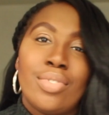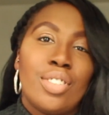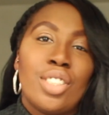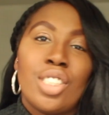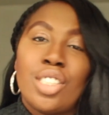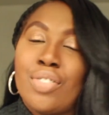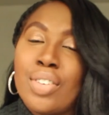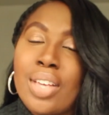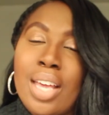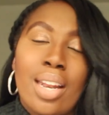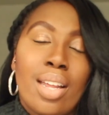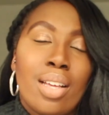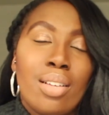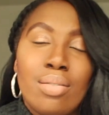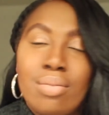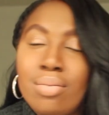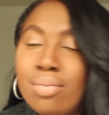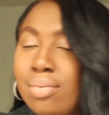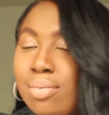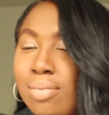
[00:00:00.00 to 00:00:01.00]
just forget it.
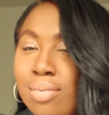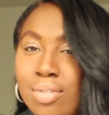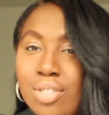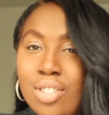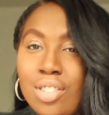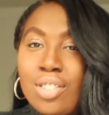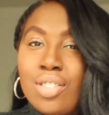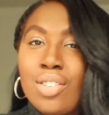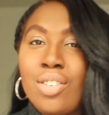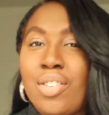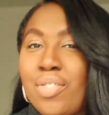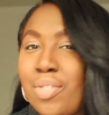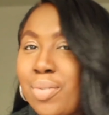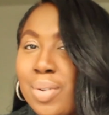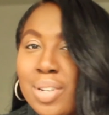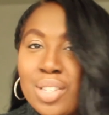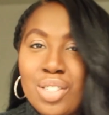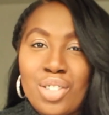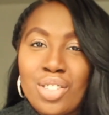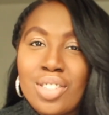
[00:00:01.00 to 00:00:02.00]
Just don't even
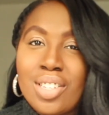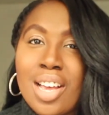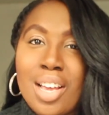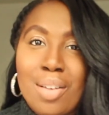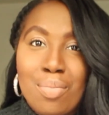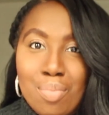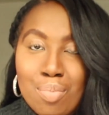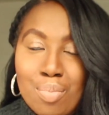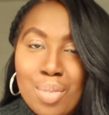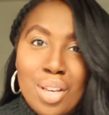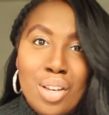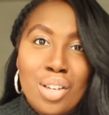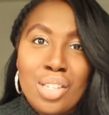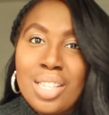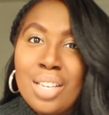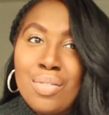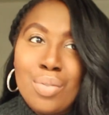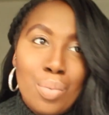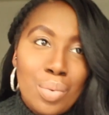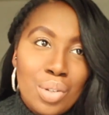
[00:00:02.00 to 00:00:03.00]
waste your time,
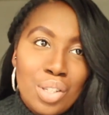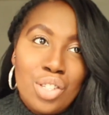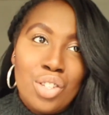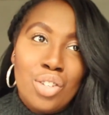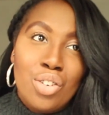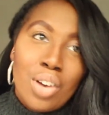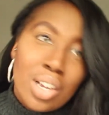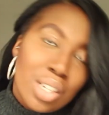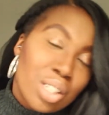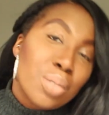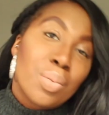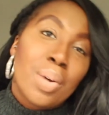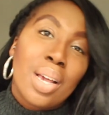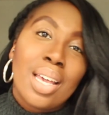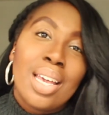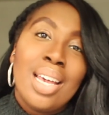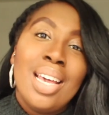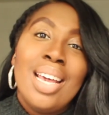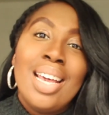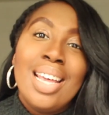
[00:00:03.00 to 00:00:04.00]
because even once you
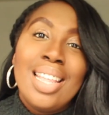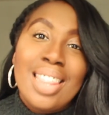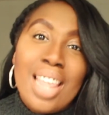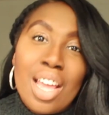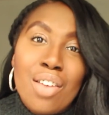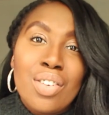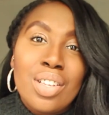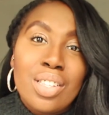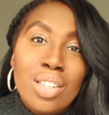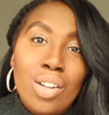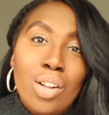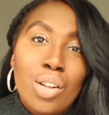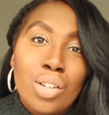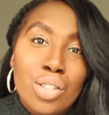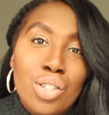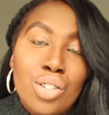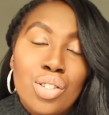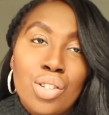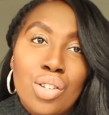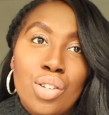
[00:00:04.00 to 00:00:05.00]
graduate, there is a
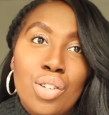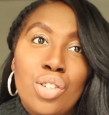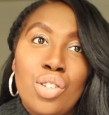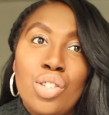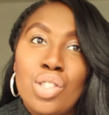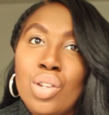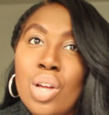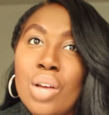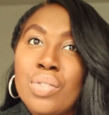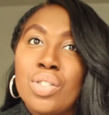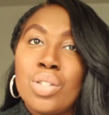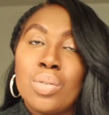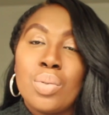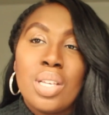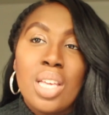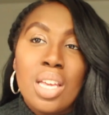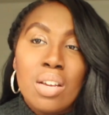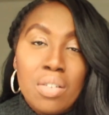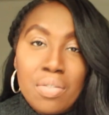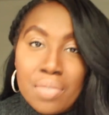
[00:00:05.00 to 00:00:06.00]
lot to do. You still have to do a
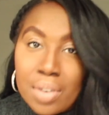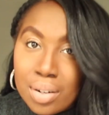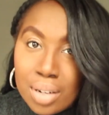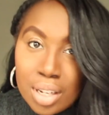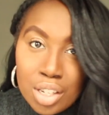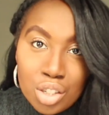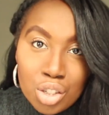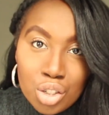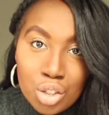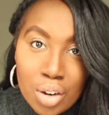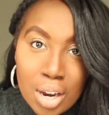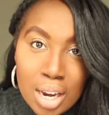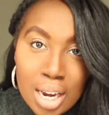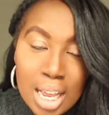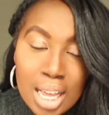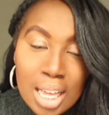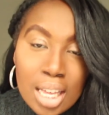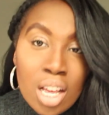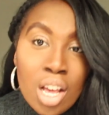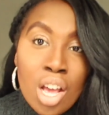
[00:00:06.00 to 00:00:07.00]
year of foundation
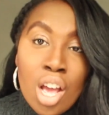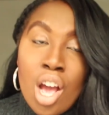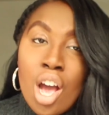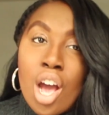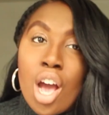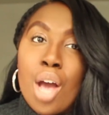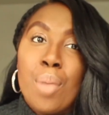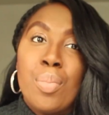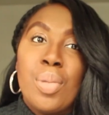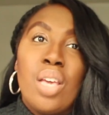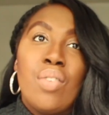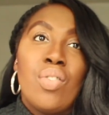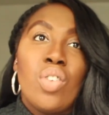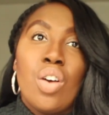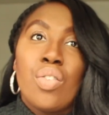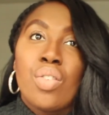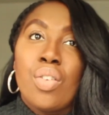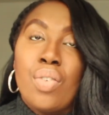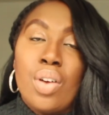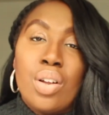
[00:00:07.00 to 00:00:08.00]
training. Even
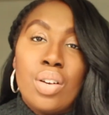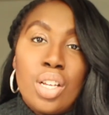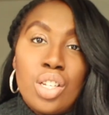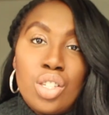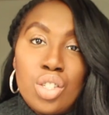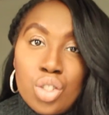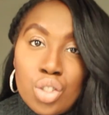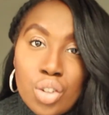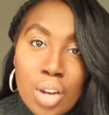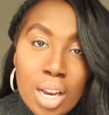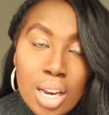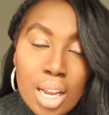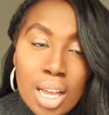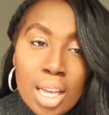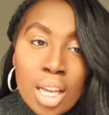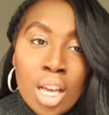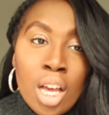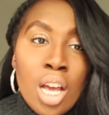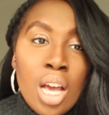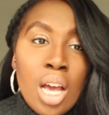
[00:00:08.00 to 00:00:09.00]
after foundation
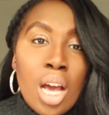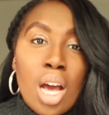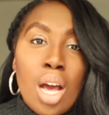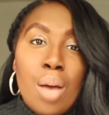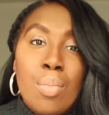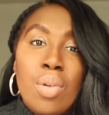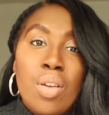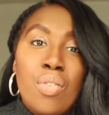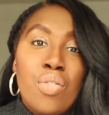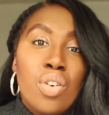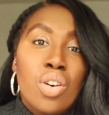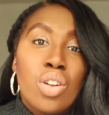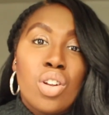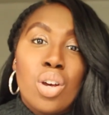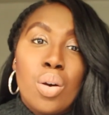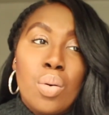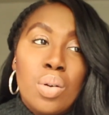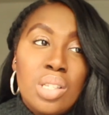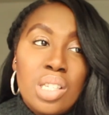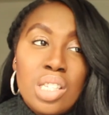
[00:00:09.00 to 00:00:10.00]
training, if you're going
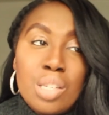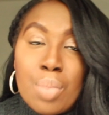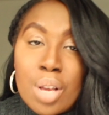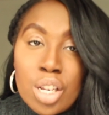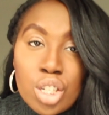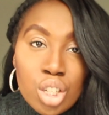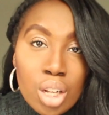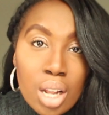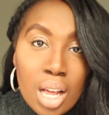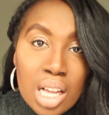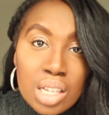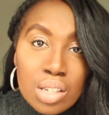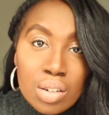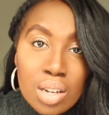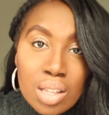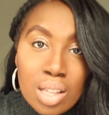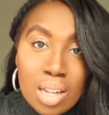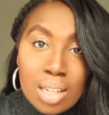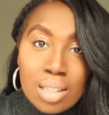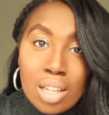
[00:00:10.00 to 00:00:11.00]
to go on to specialize or
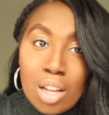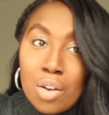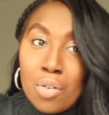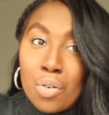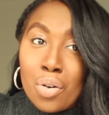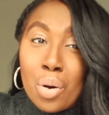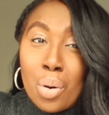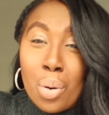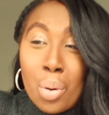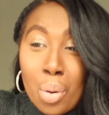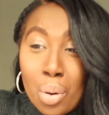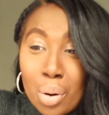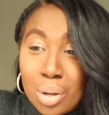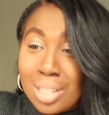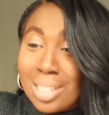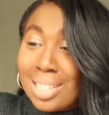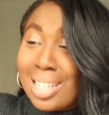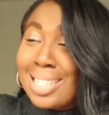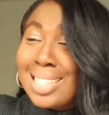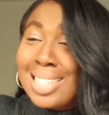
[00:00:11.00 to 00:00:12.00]
anything like that, of
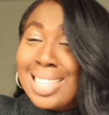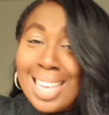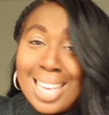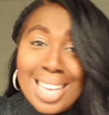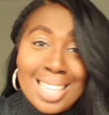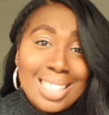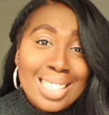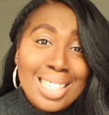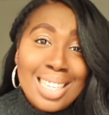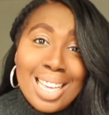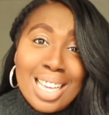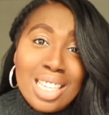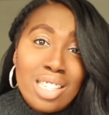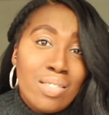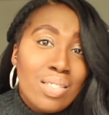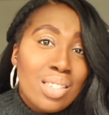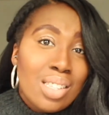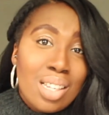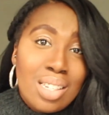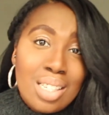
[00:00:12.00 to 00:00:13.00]
course, there's years and years
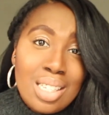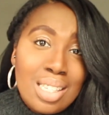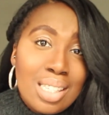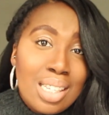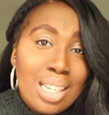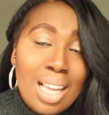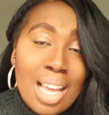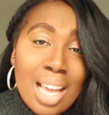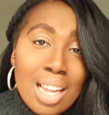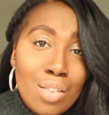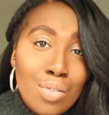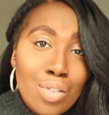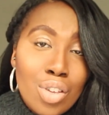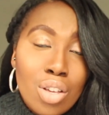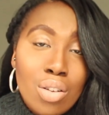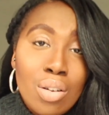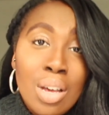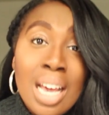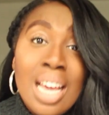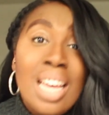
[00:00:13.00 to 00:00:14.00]
of study still ahead of
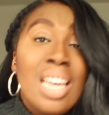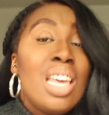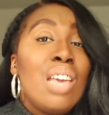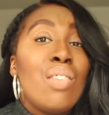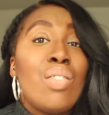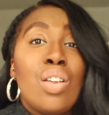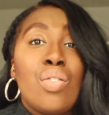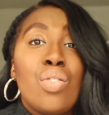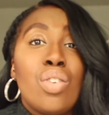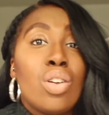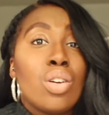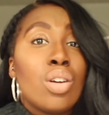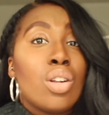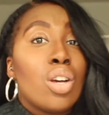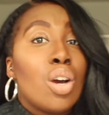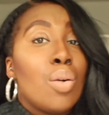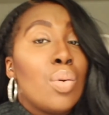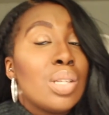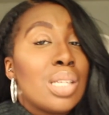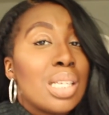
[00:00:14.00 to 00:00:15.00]
you. Even if you're not going
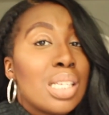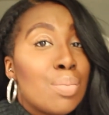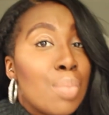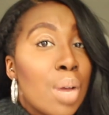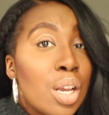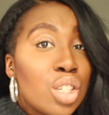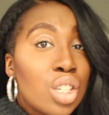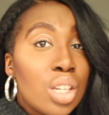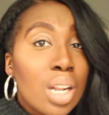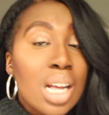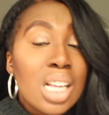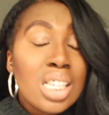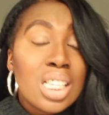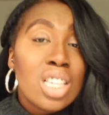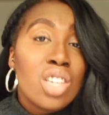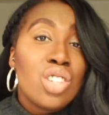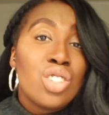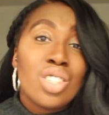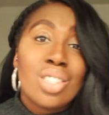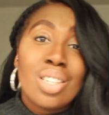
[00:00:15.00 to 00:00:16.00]
to go on to specialize
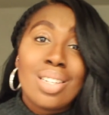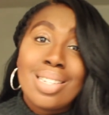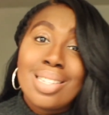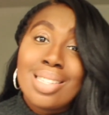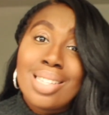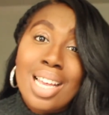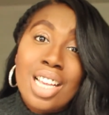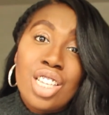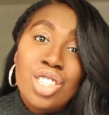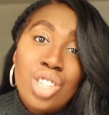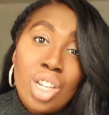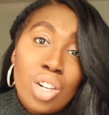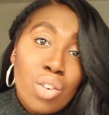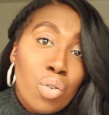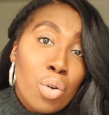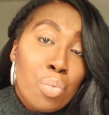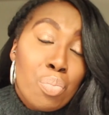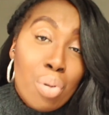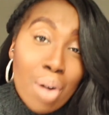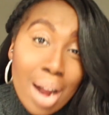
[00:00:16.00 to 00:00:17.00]
and you're just going to stay in
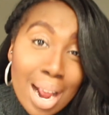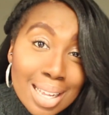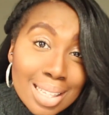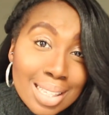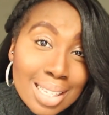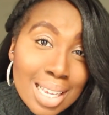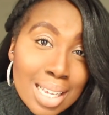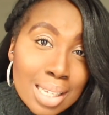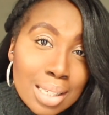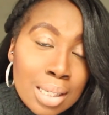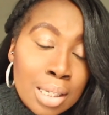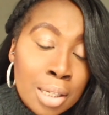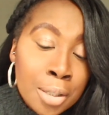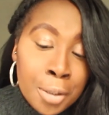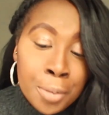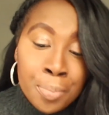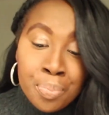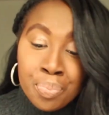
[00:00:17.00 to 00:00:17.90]
general practice,